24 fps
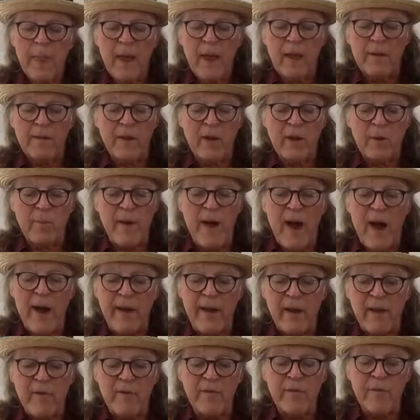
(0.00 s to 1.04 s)
a little
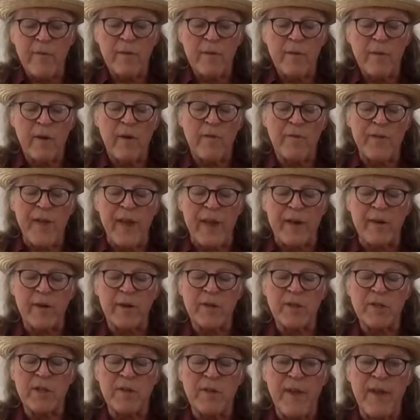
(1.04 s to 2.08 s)
body of, of
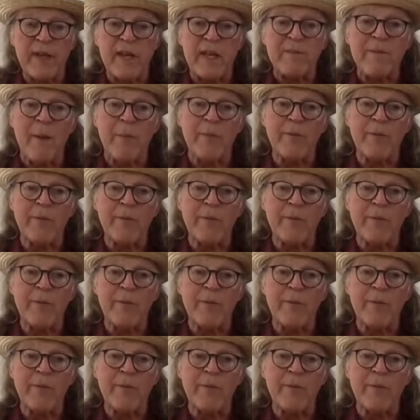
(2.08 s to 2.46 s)
thinkers and they could come